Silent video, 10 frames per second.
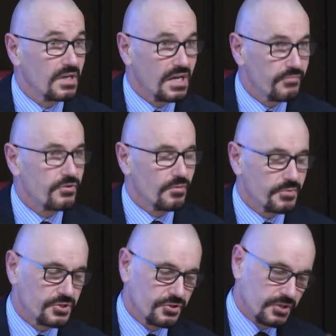Every
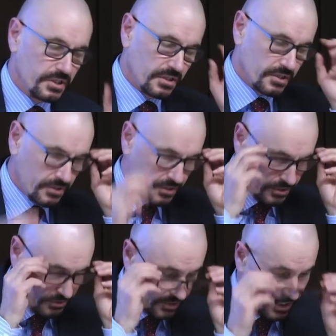opportunity
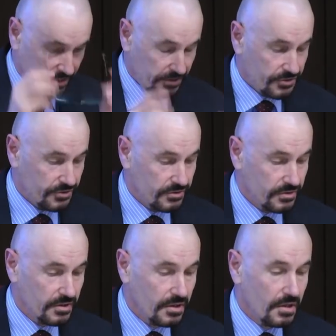that you get, you should,
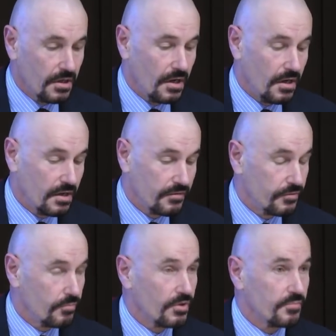if
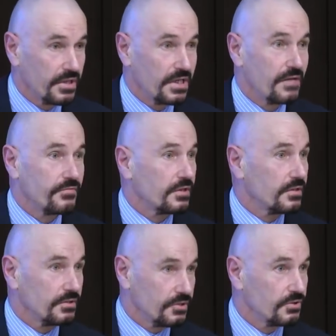you want to be an
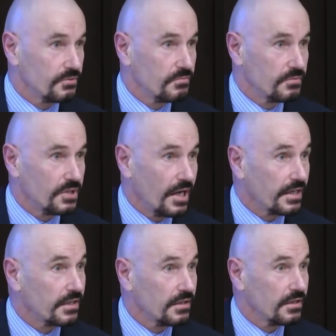advocate, you should
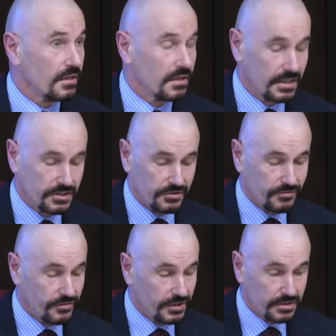get to your
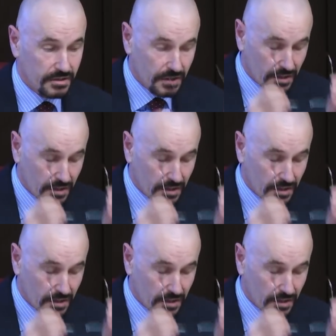feet.